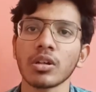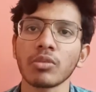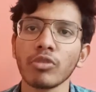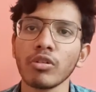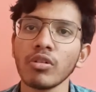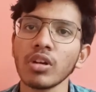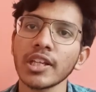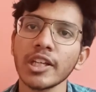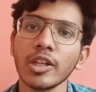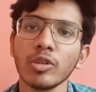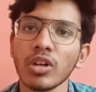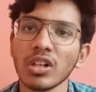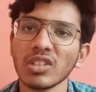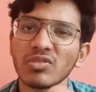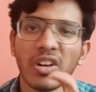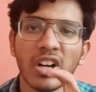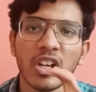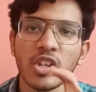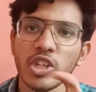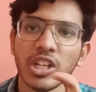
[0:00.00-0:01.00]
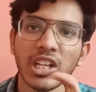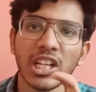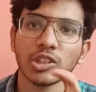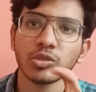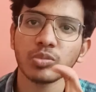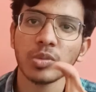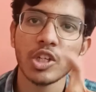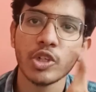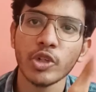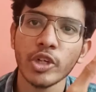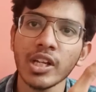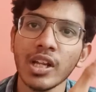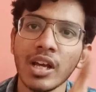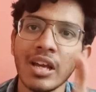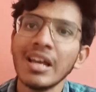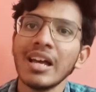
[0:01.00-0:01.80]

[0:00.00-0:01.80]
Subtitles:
We will give a function expression,